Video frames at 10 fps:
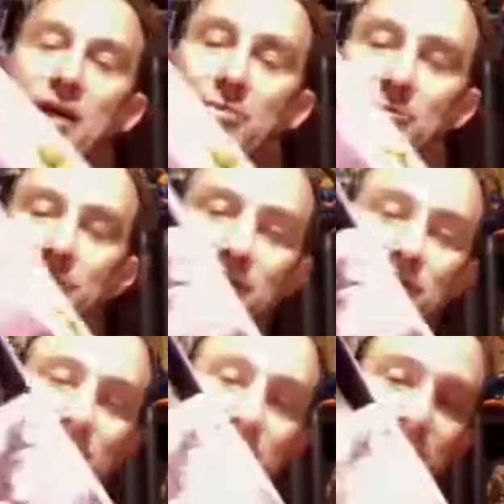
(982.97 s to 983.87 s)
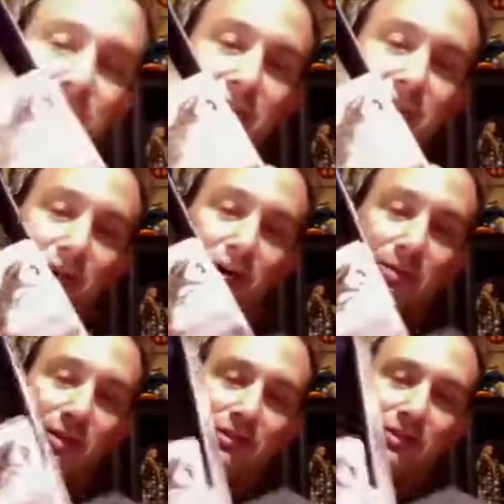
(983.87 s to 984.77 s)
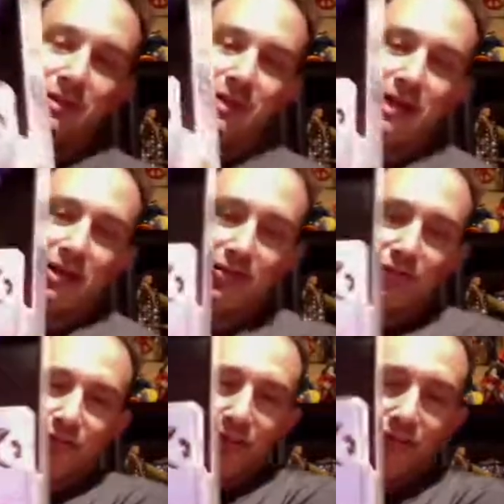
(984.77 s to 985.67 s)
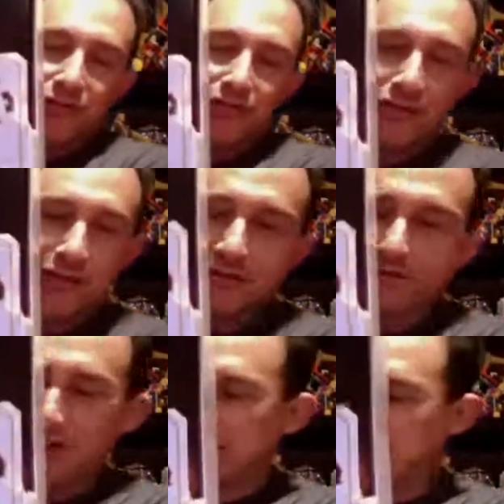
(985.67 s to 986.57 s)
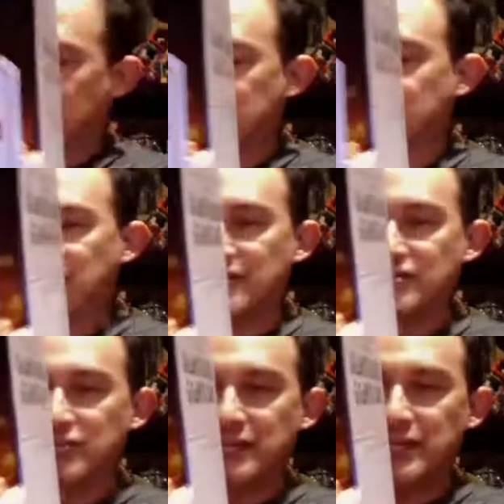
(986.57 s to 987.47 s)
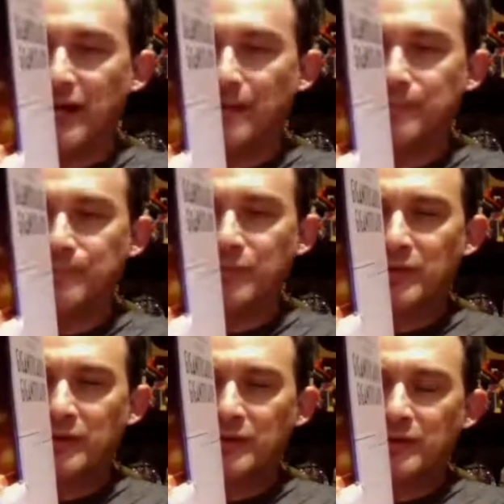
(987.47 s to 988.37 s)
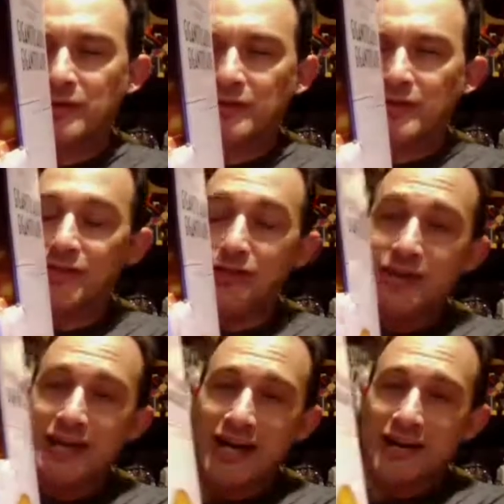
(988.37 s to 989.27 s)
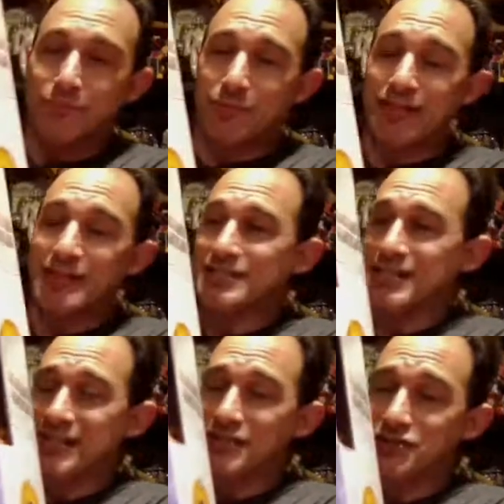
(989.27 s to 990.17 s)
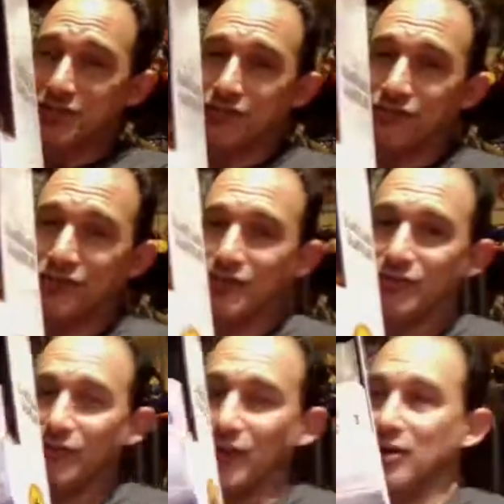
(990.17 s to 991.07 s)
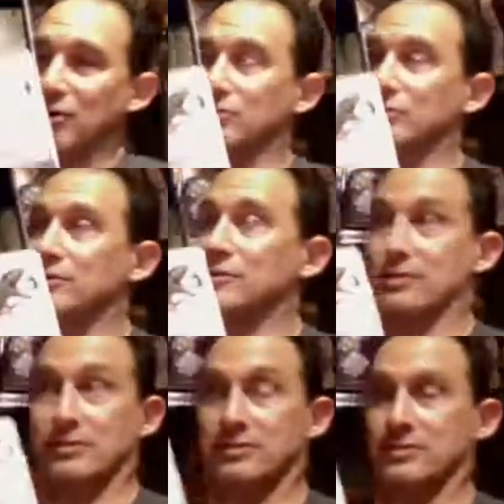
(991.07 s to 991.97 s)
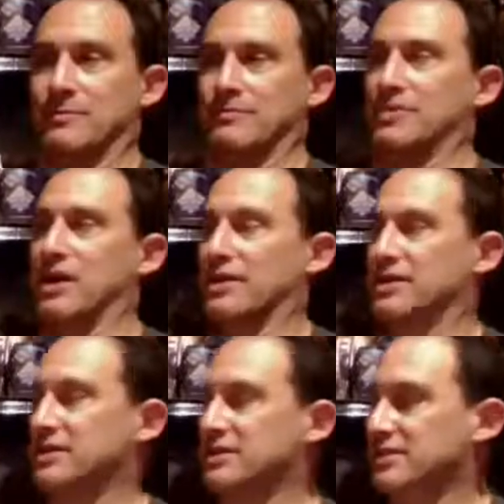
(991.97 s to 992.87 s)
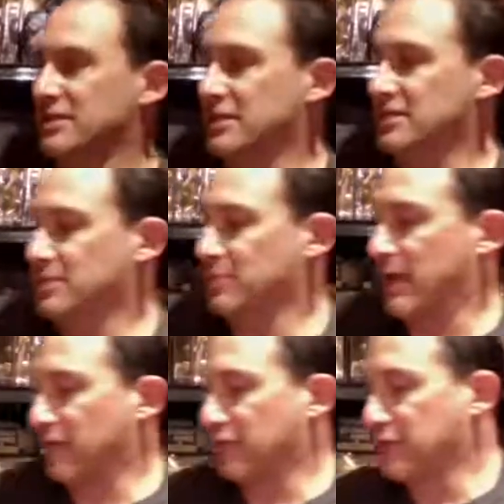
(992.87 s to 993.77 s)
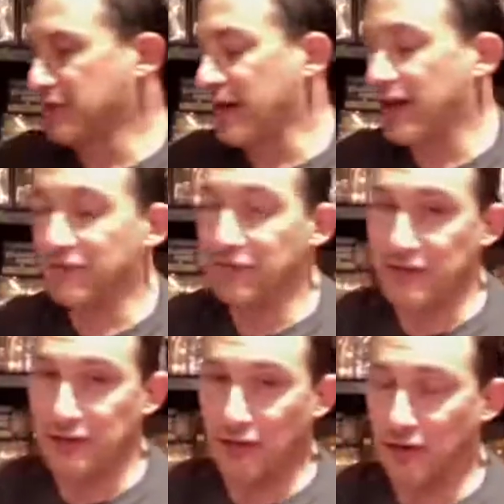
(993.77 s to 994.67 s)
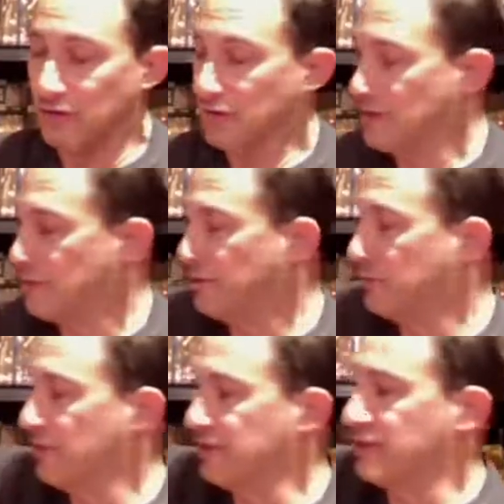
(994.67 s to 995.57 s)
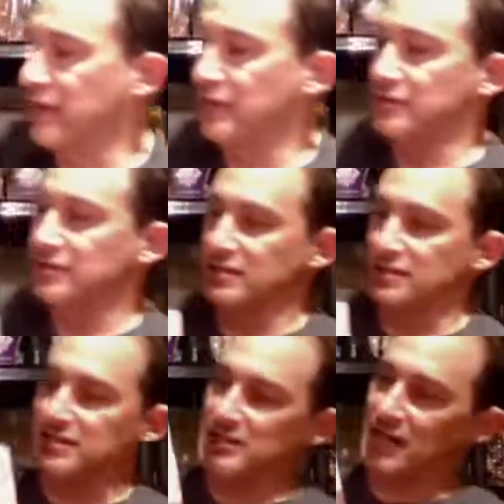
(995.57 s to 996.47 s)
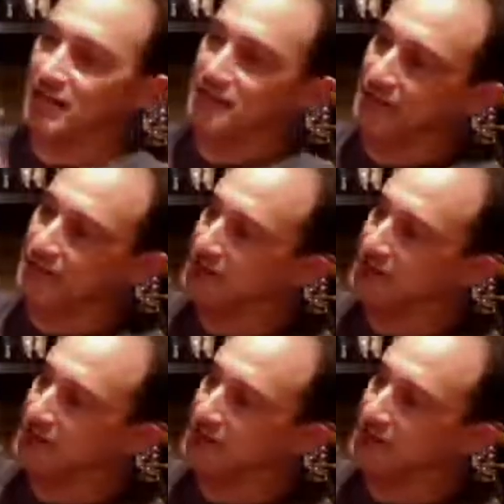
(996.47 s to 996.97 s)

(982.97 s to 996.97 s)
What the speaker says: probably only 2 feet tall, but in all seriousness, look at the size of that. He's actually 39 plus inches. So yeah, he's about 3.5 feet long. When you put them all together, his tail and stuff